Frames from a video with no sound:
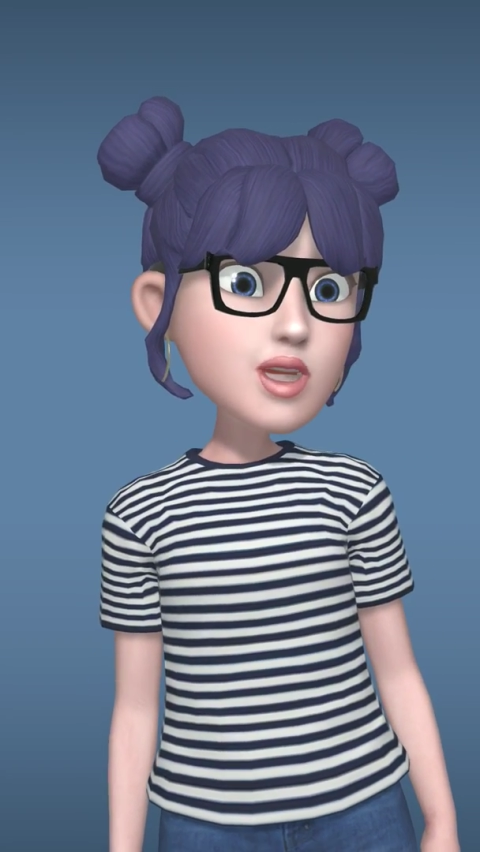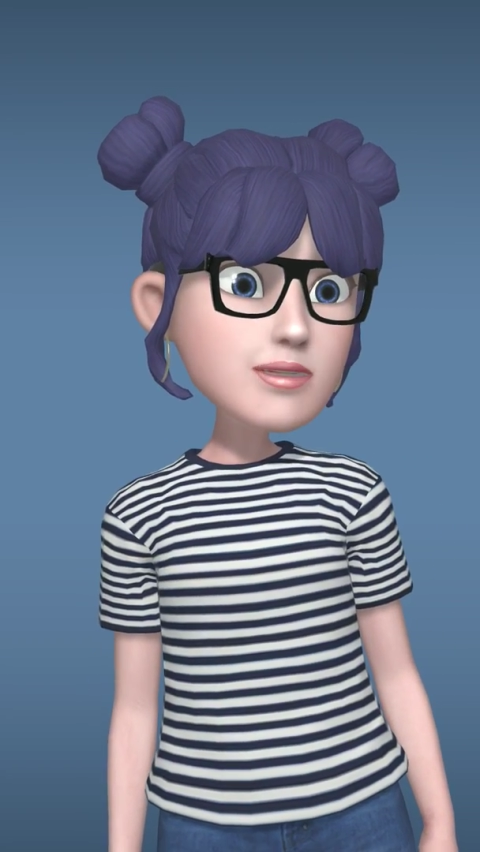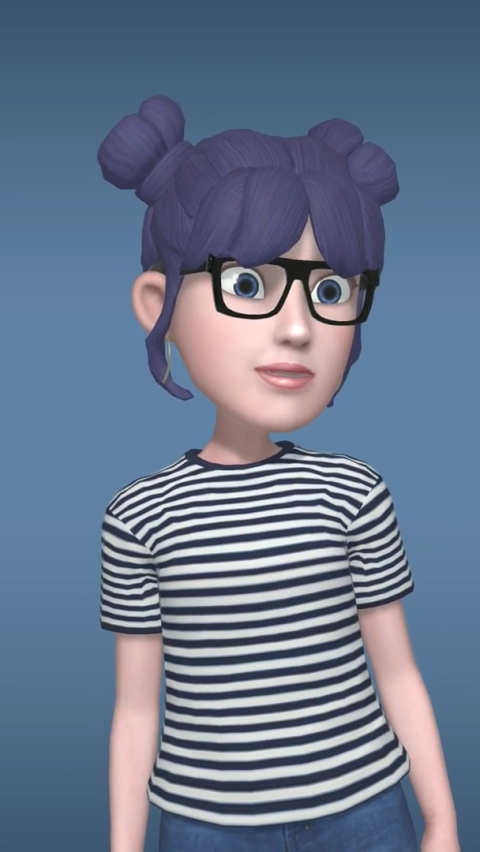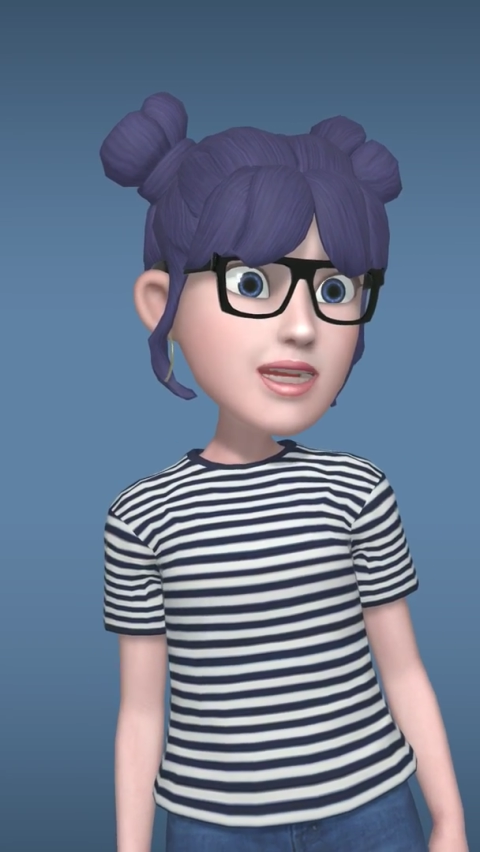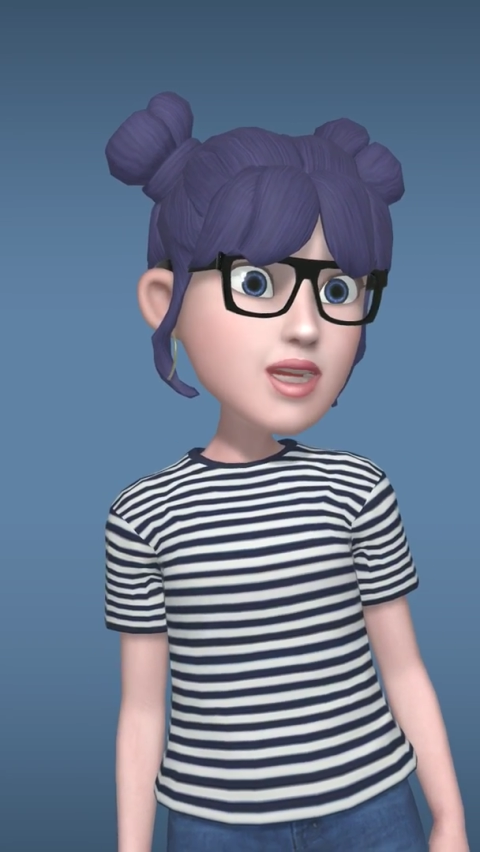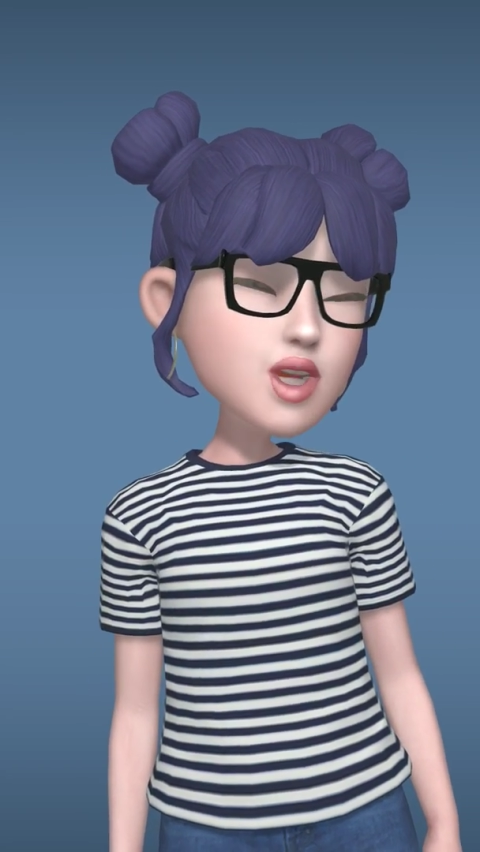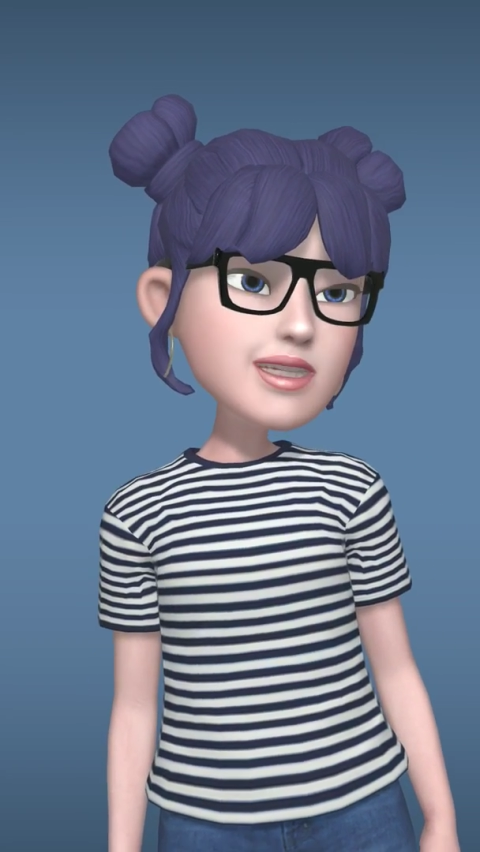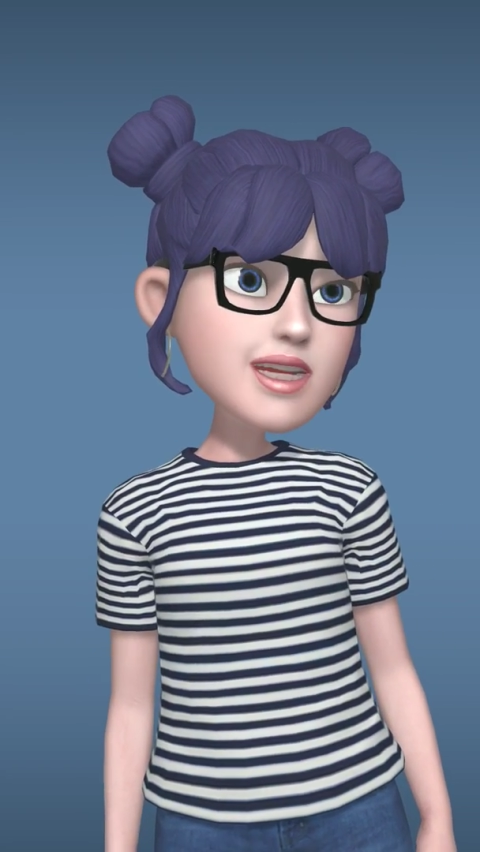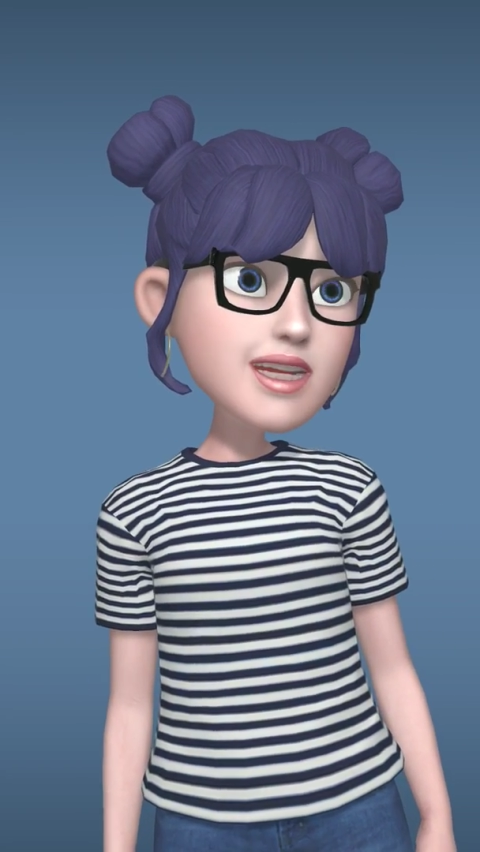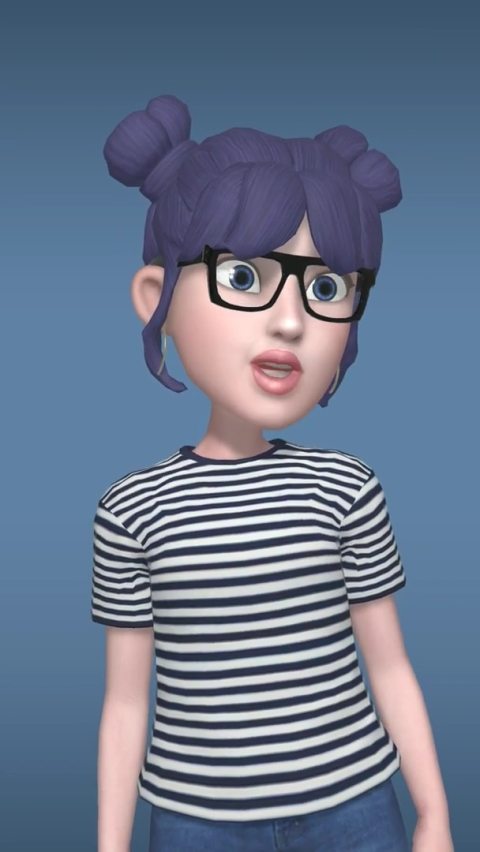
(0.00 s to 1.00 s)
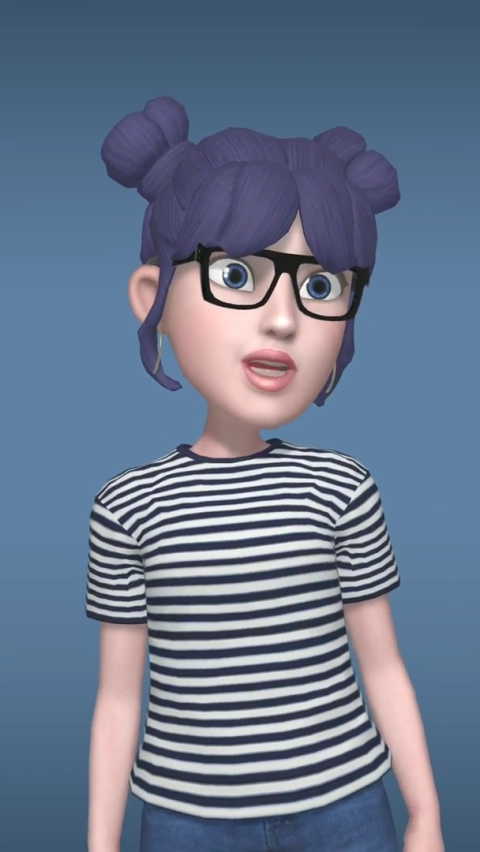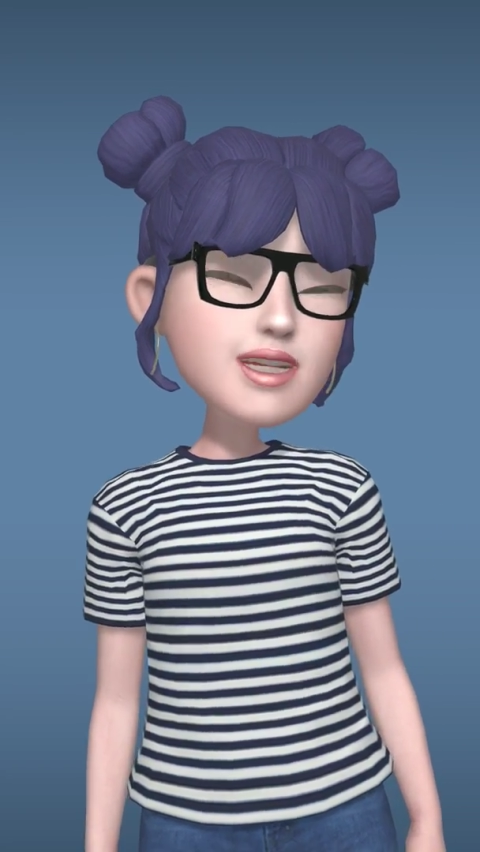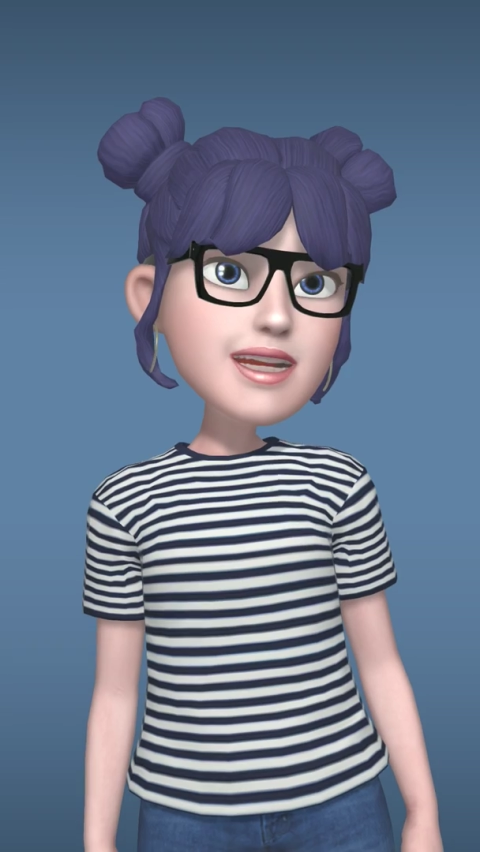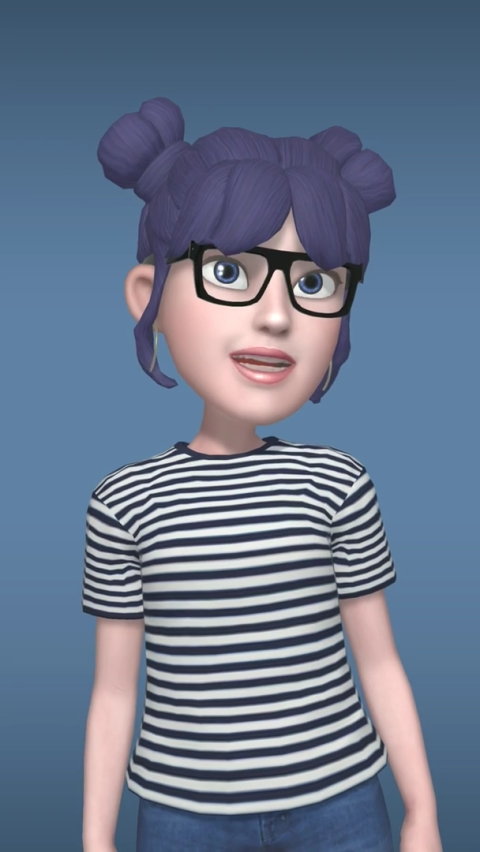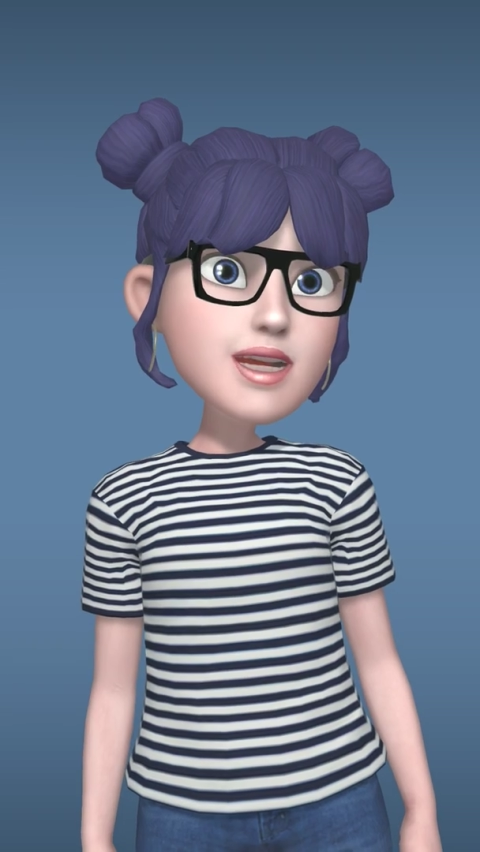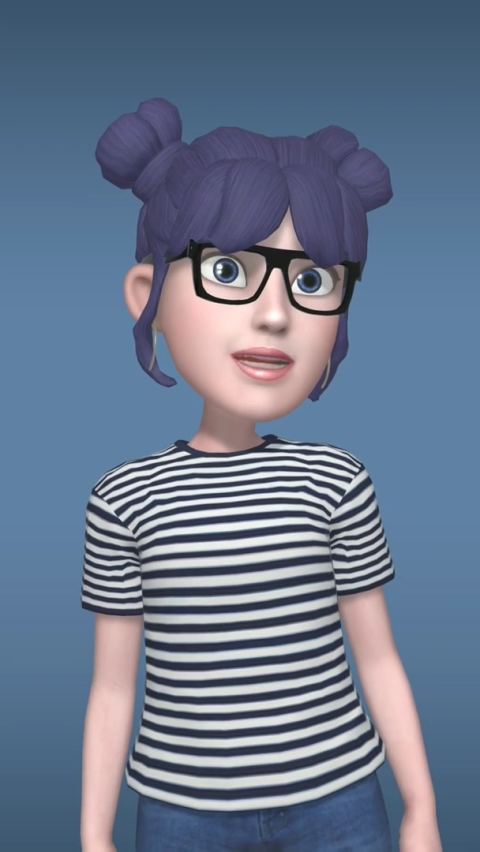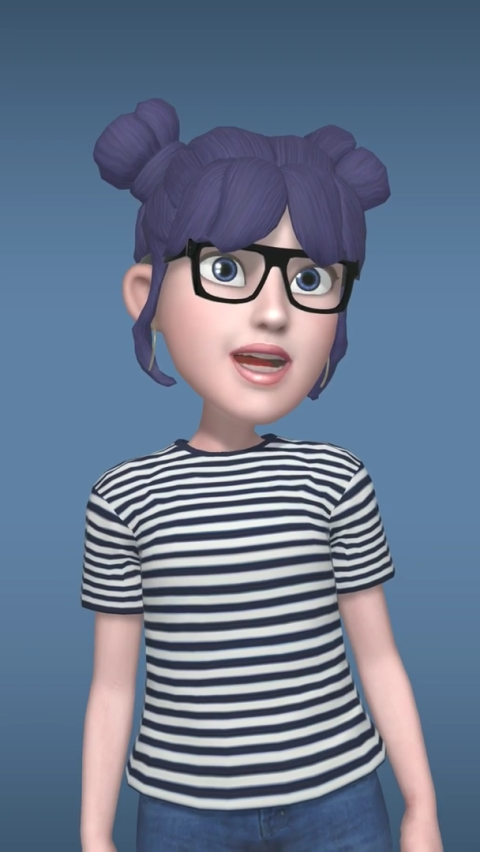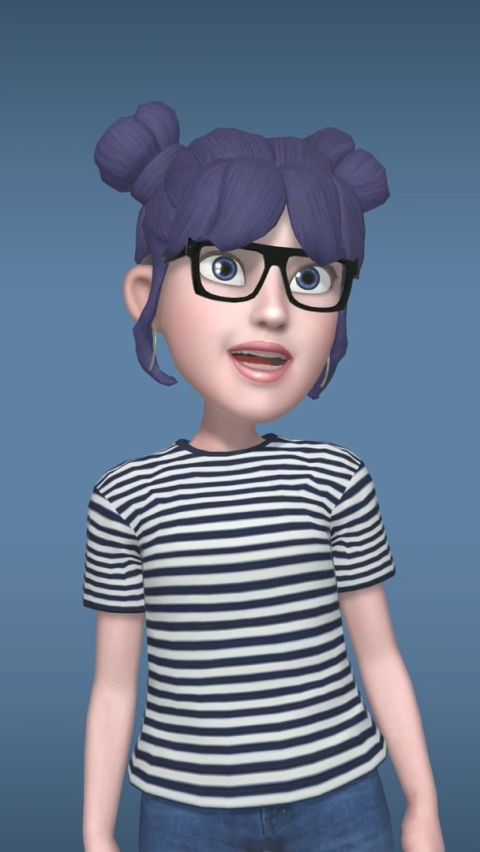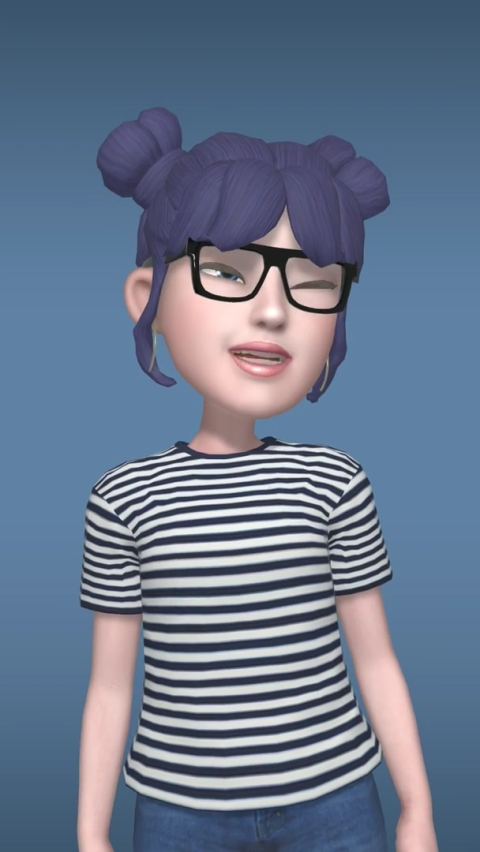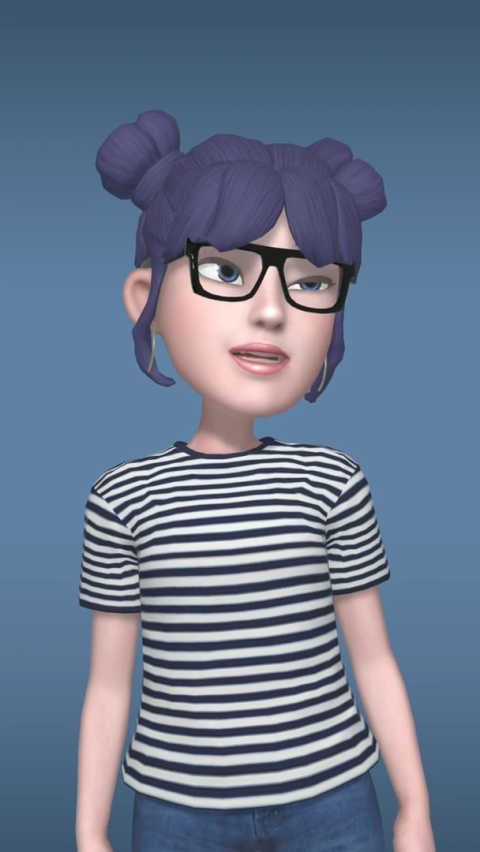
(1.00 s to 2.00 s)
which I don't have insurance, so that was kind of